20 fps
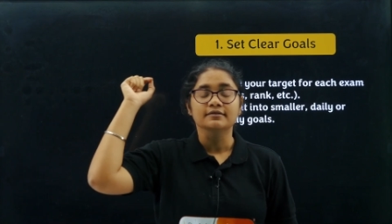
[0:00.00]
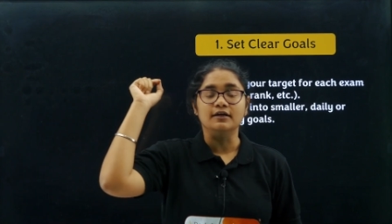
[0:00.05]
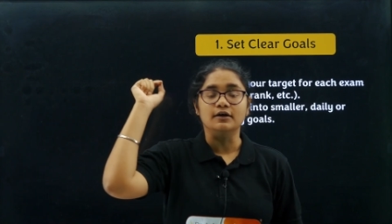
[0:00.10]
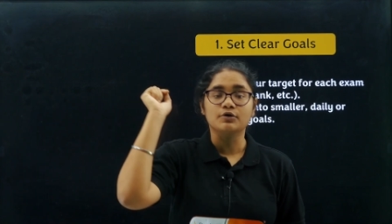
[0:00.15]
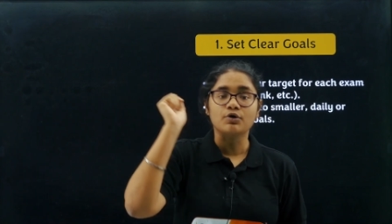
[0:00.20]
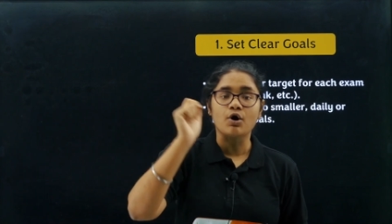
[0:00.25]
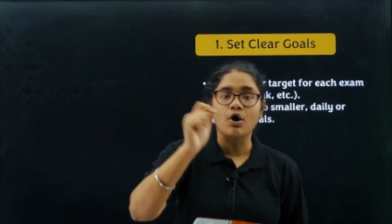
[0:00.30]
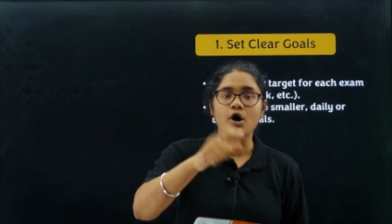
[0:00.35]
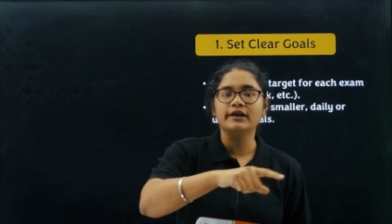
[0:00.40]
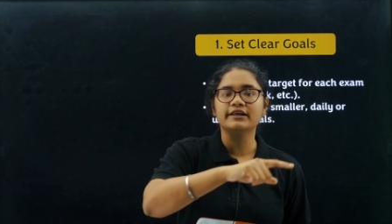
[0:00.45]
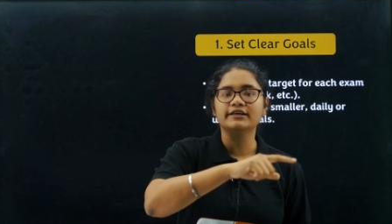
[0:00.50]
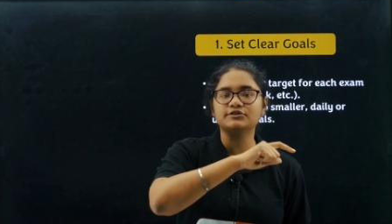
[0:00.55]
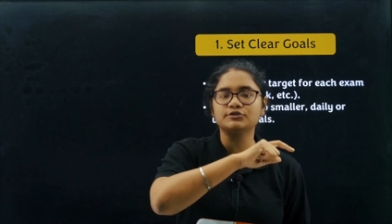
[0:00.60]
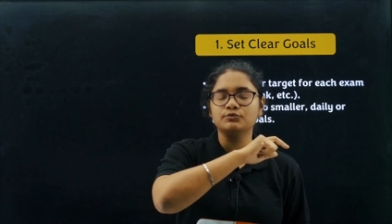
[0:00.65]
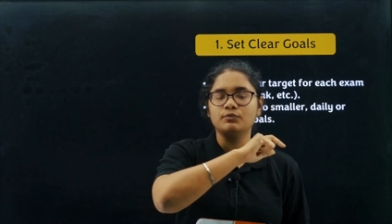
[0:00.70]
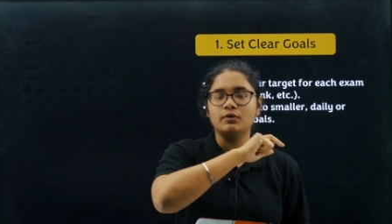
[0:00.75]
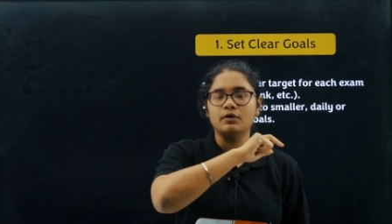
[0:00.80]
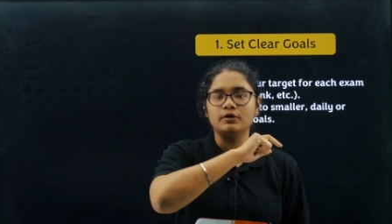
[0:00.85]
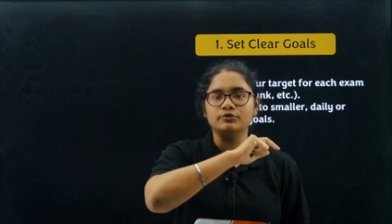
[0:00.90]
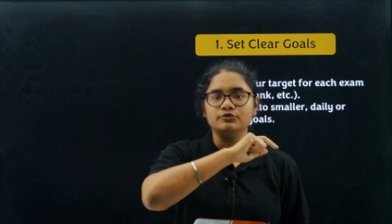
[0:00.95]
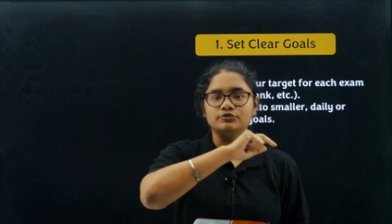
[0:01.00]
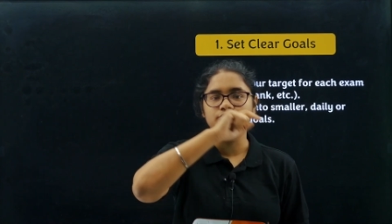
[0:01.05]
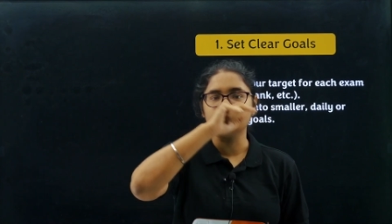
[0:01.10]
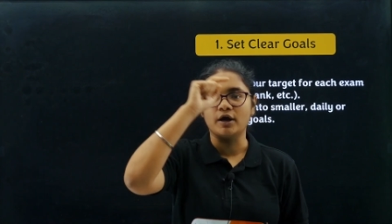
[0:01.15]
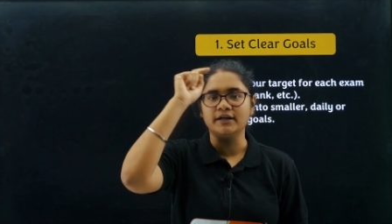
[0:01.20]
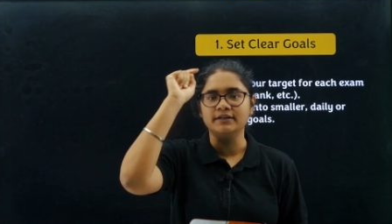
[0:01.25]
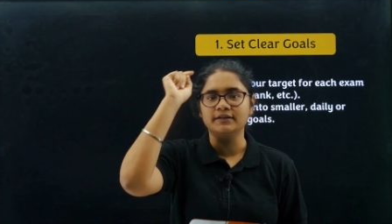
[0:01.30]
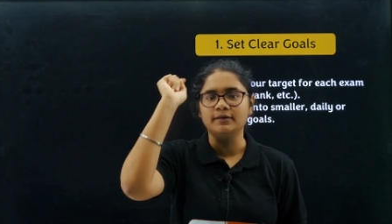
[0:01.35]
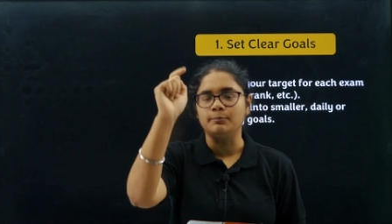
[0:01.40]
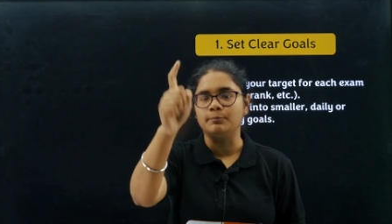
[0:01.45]
the college you want to
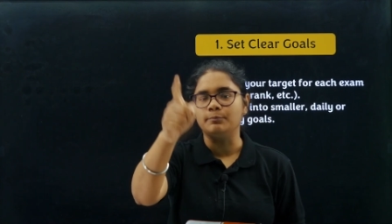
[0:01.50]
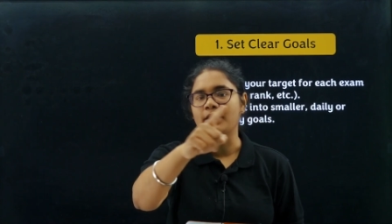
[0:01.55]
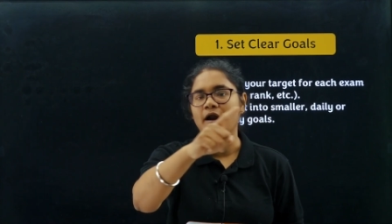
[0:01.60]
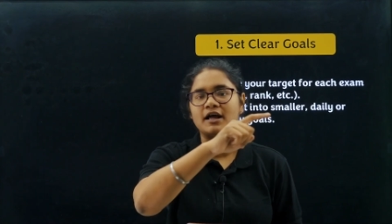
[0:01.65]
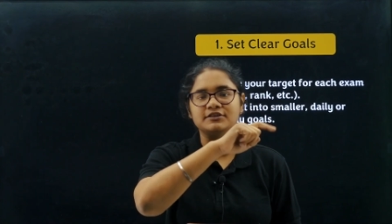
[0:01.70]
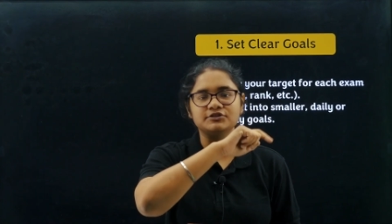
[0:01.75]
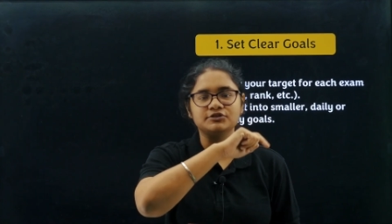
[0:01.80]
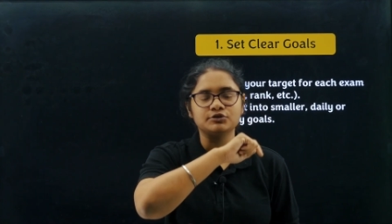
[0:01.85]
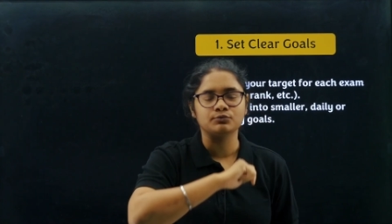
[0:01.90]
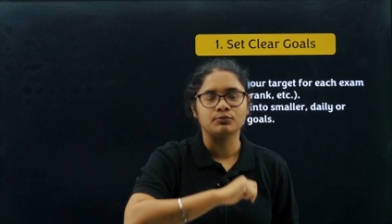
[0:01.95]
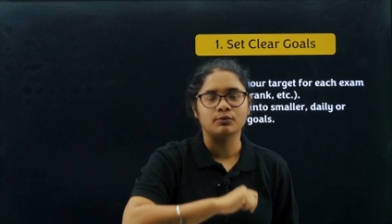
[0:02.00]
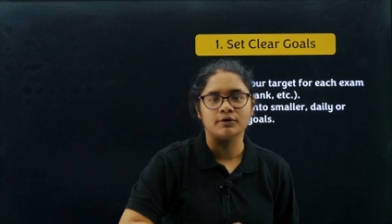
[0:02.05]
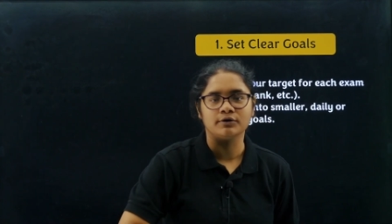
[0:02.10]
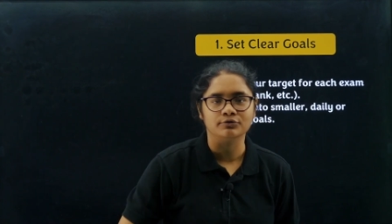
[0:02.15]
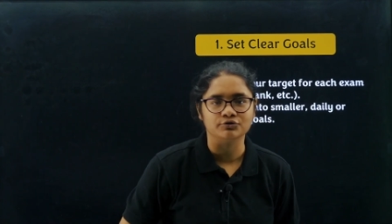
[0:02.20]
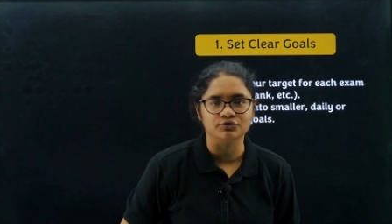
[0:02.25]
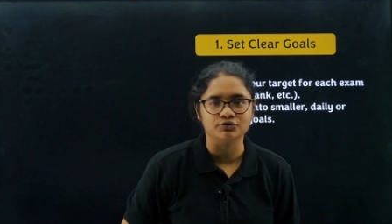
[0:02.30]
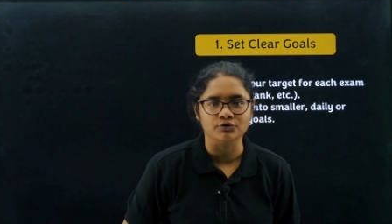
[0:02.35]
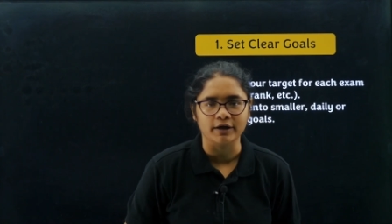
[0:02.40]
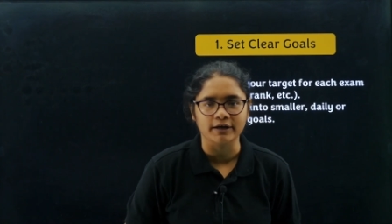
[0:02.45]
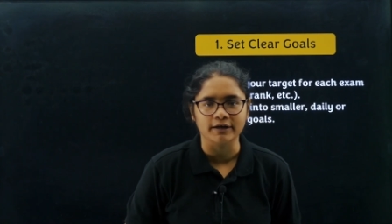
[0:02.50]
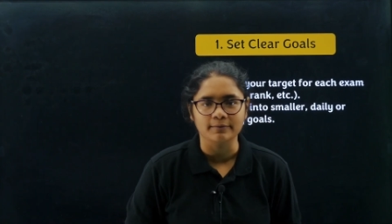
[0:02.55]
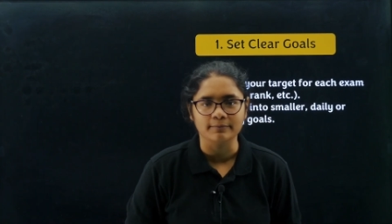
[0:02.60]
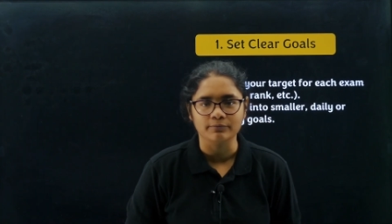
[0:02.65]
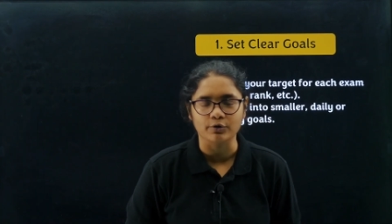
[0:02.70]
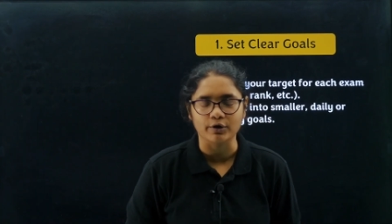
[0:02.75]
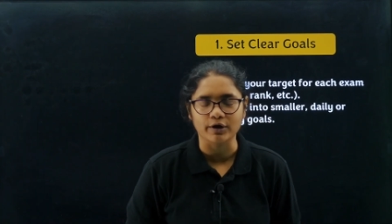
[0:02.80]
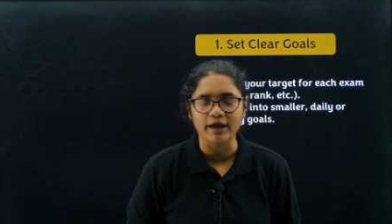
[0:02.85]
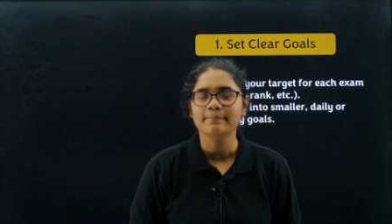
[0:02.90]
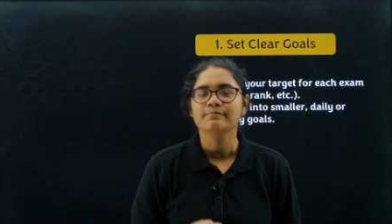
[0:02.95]
join, the branch you want to join.
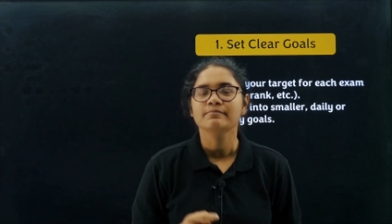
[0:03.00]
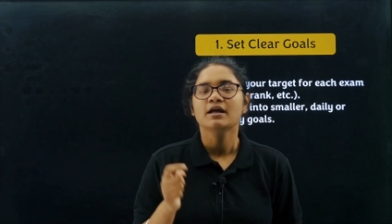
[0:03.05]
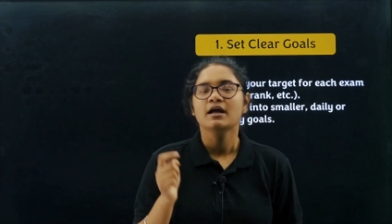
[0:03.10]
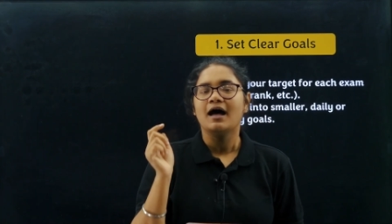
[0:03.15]
Okay.